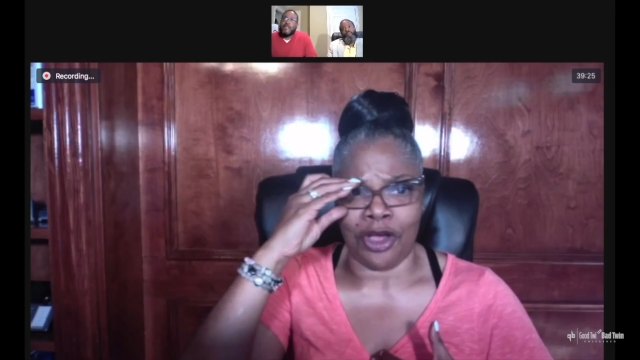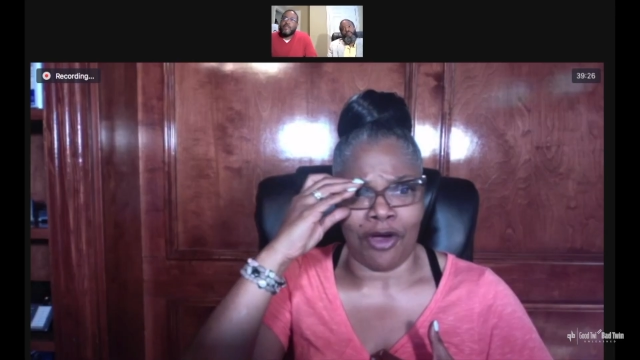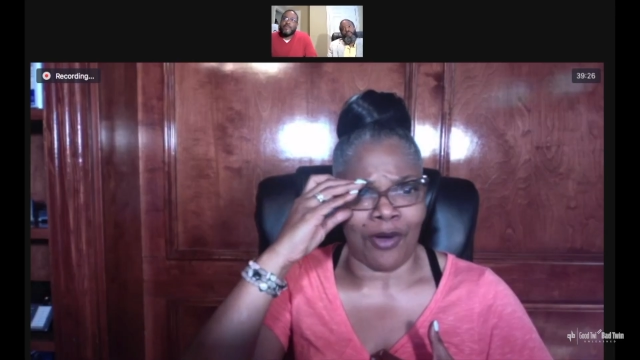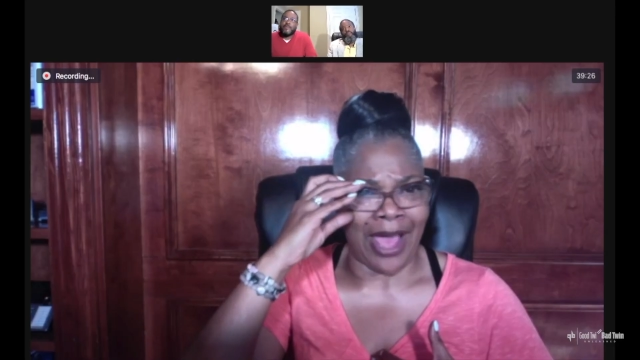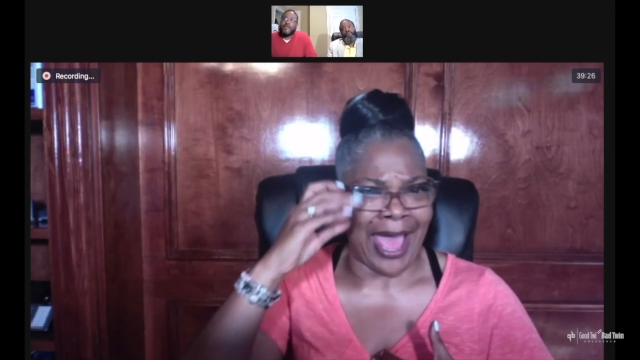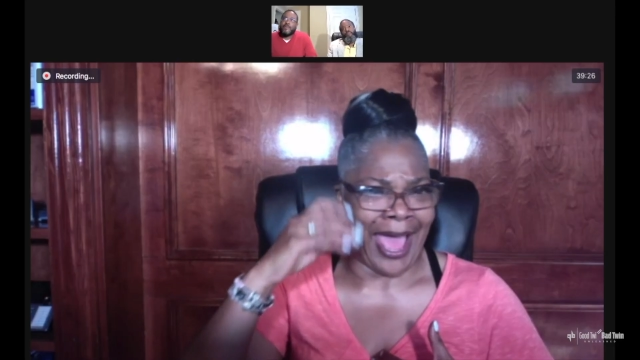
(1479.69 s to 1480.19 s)

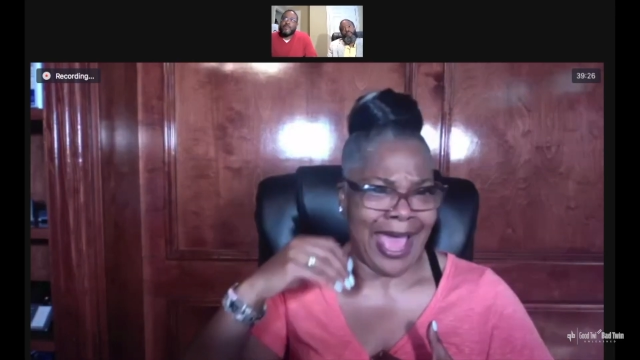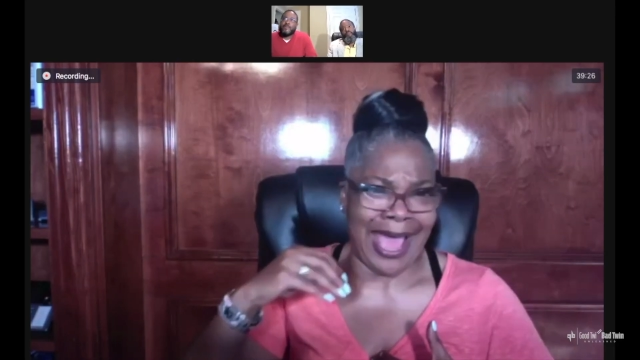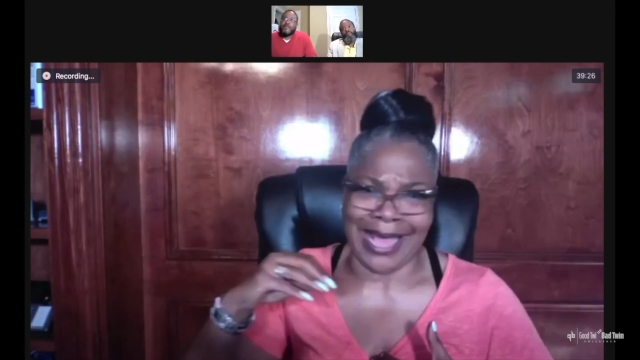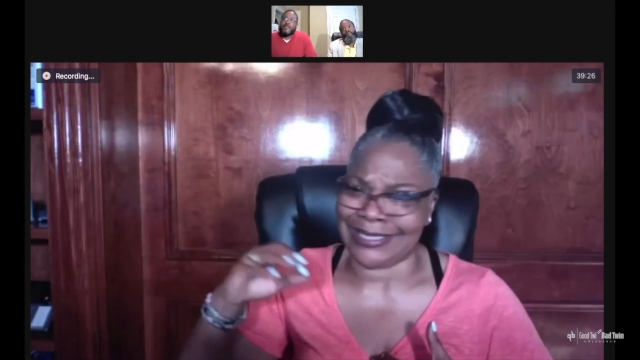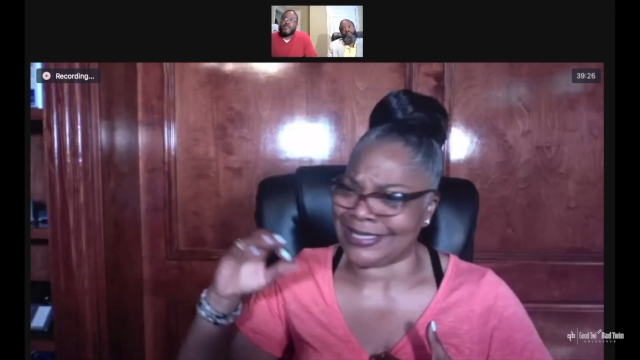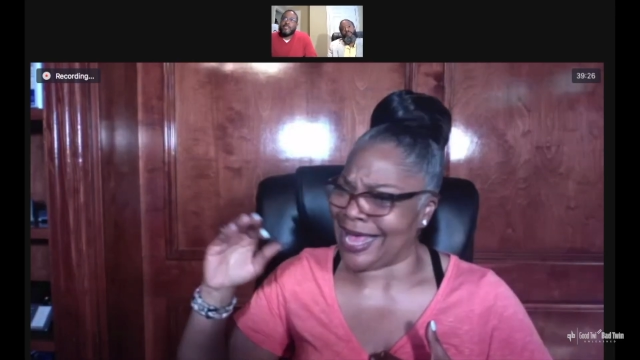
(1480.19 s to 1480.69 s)
your
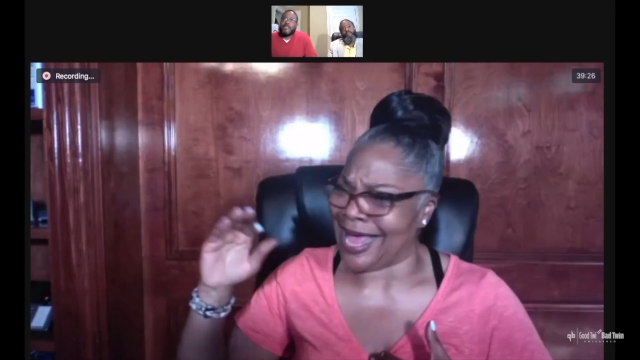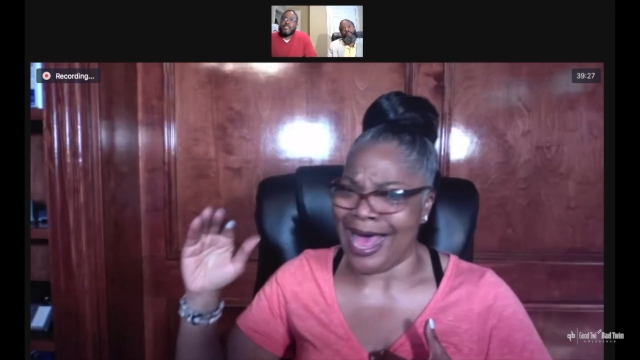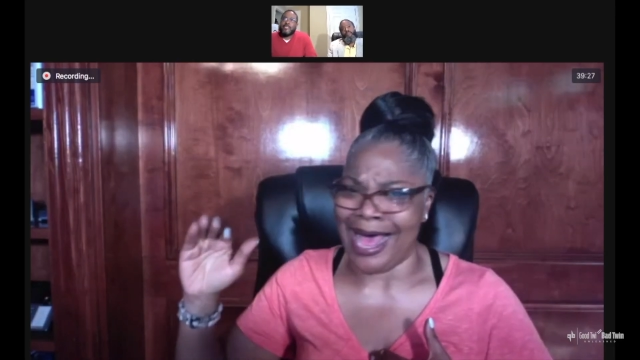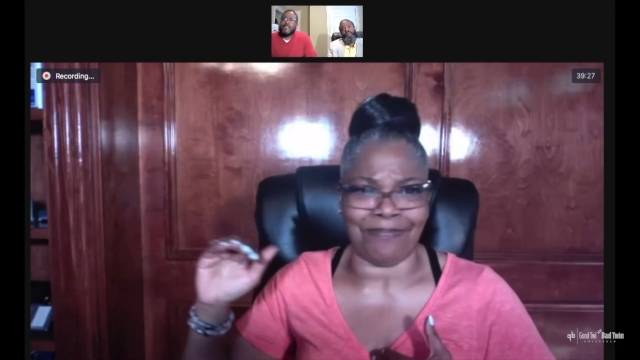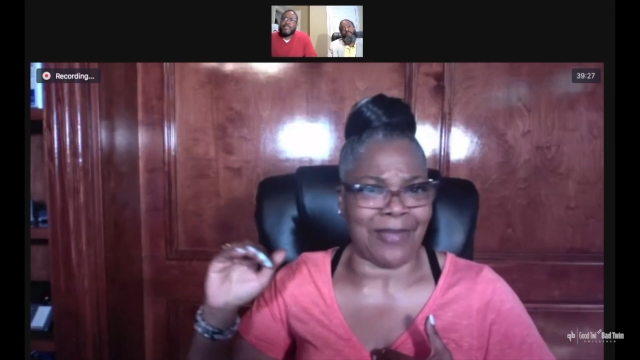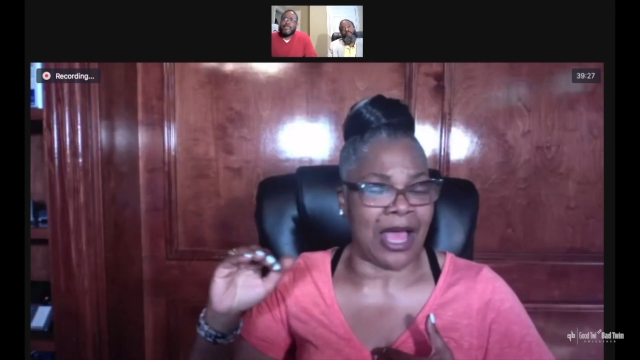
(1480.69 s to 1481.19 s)
ass
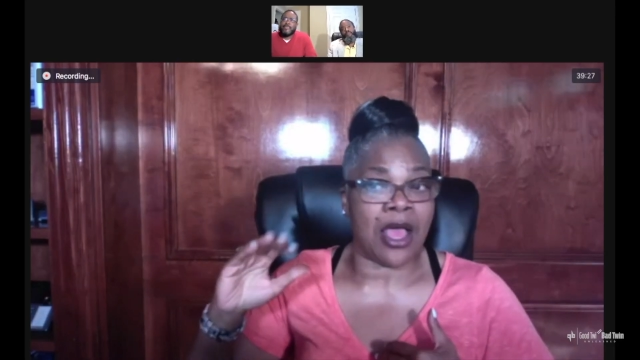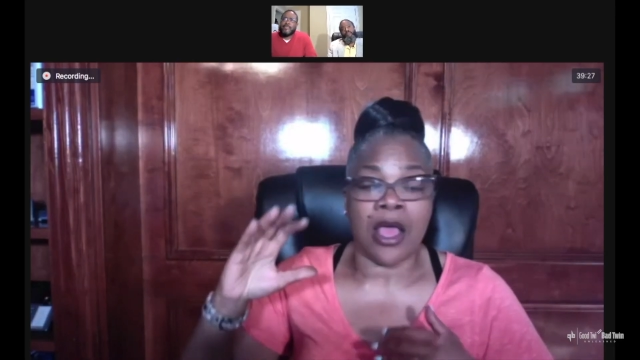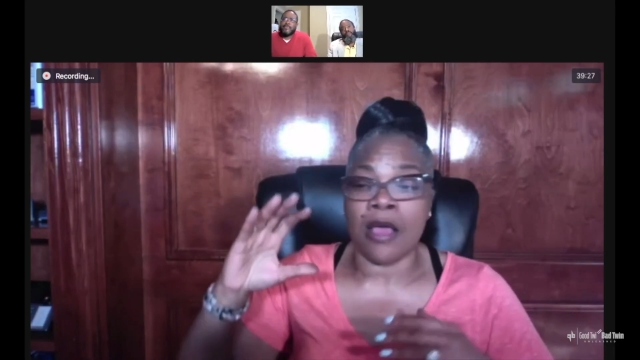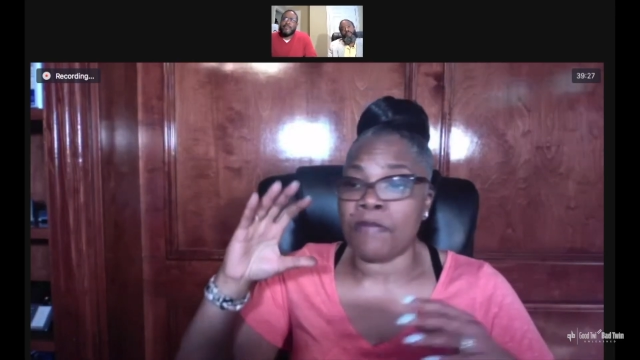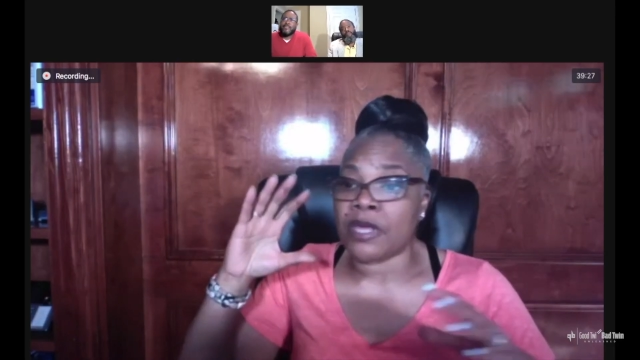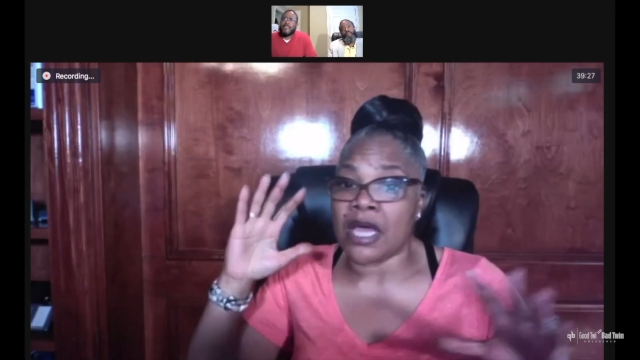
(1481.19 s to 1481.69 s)
out.
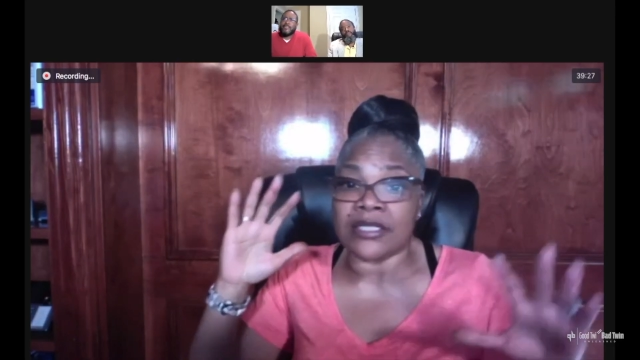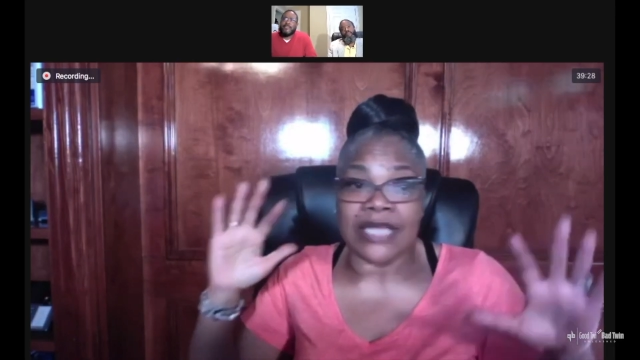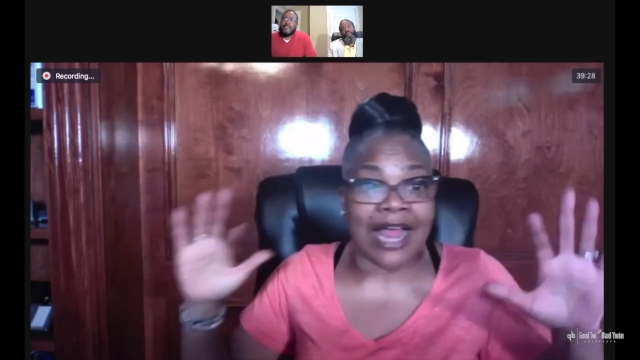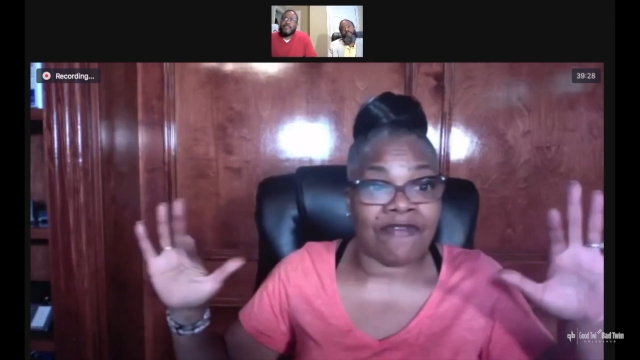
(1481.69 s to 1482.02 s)
Because